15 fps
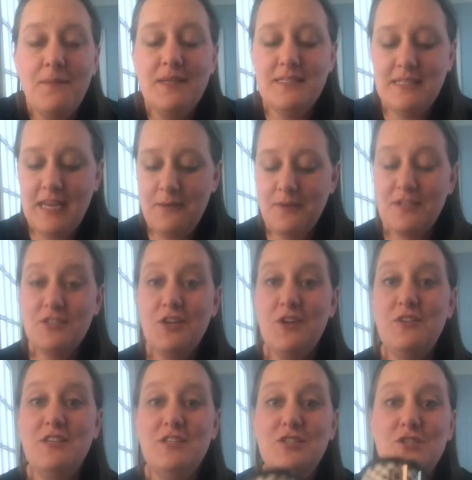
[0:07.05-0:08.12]
and today I want to show you
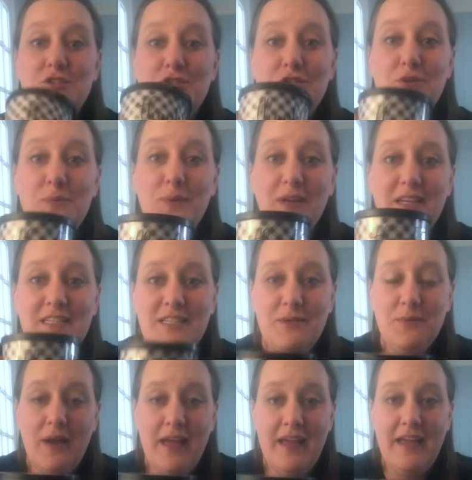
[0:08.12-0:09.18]
this super easy
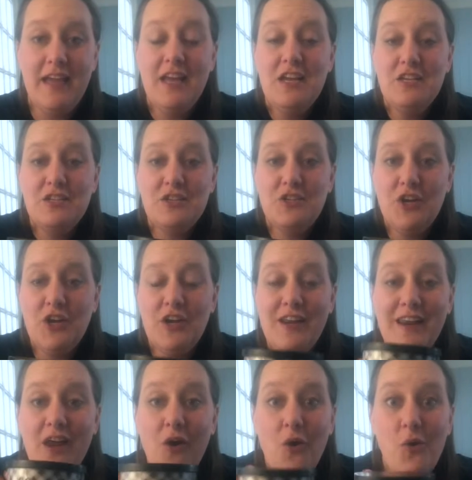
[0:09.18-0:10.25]
way to turn
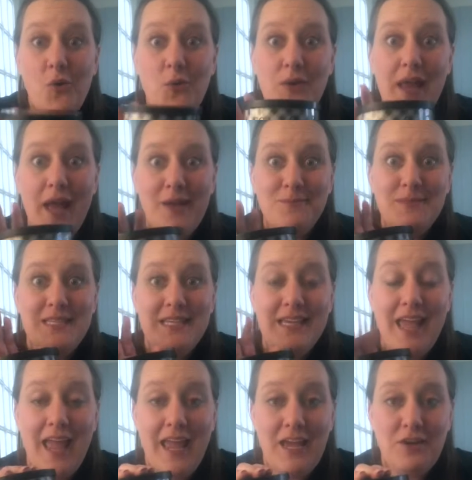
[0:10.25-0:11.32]
an old empty
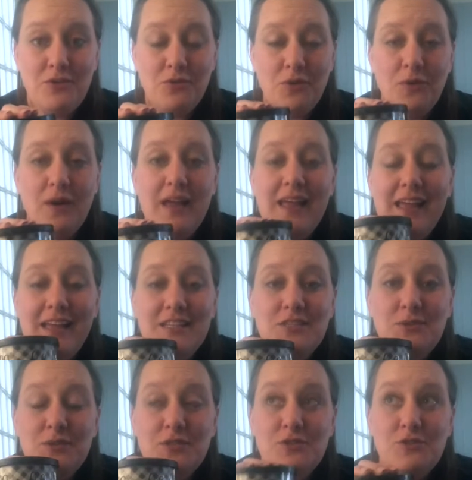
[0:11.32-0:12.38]
candle
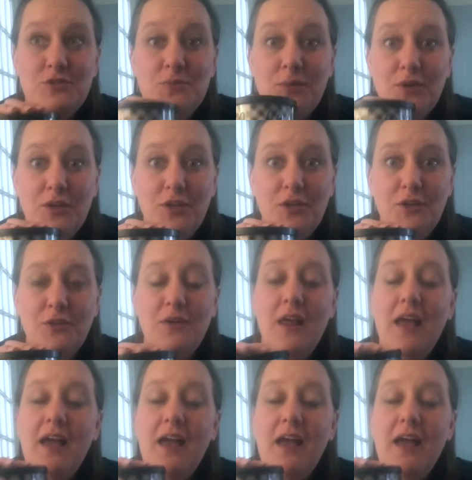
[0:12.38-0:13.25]
into a super cute